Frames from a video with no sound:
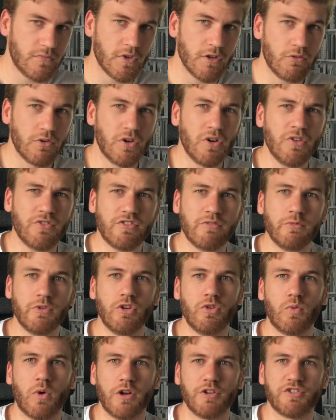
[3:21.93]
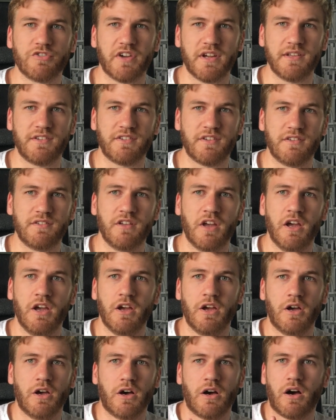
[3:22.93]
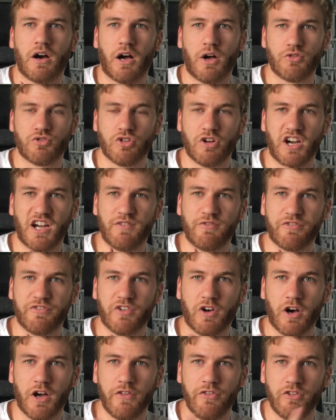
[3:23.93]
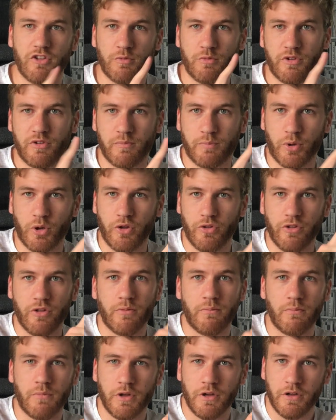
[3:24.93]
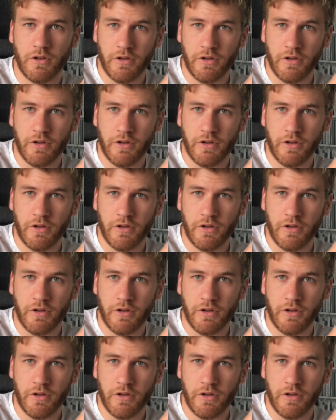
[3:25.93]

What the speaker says: We've got some new watch faces. I'll try and find them and put them